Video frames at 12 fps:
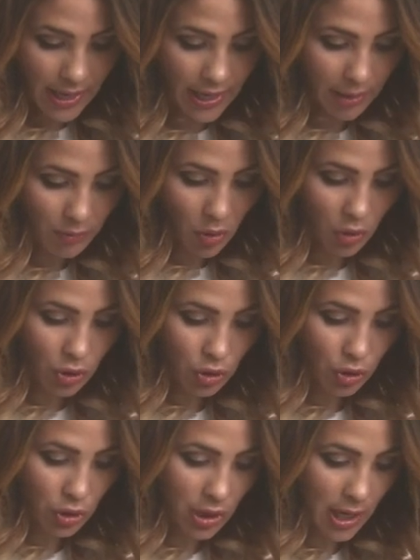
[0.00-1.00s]
and I'm going
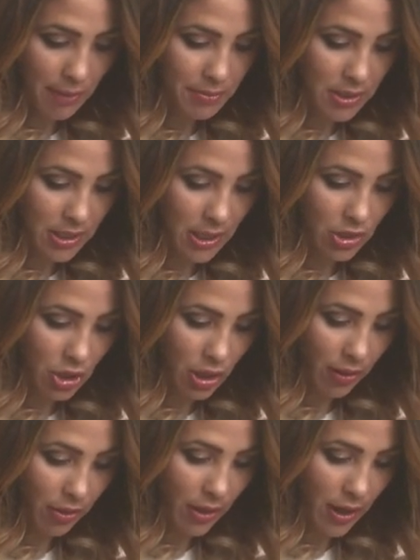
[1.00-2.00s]
to top stitch
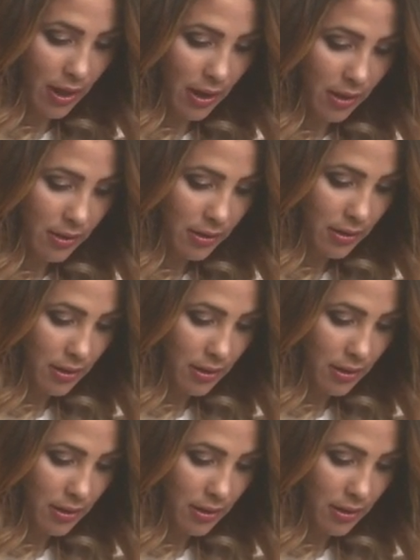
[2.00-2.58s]
the